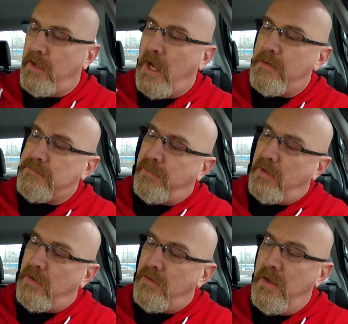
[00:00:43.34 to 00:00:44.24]
in the comments
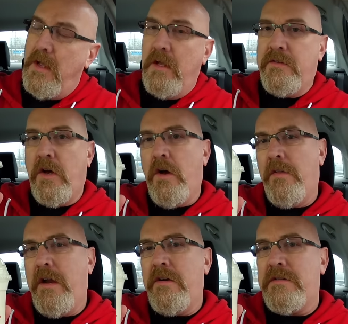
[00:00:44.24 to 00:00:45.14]
below.
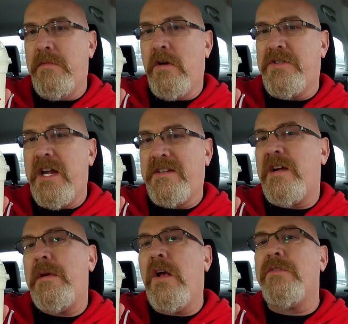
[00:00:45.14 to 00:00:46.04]
So there's a milkshake.
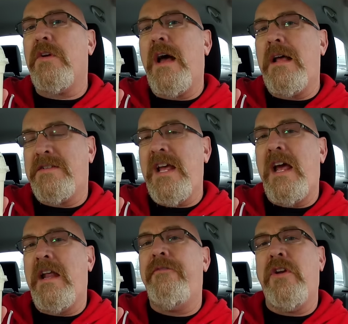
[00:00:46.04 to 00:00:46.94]
Somebody also
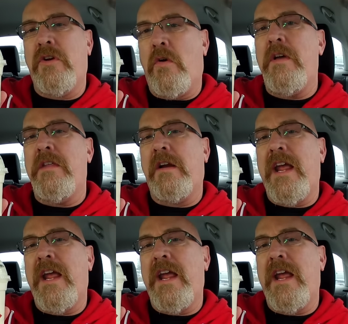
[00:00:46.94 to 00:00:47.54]
said, if you go in there,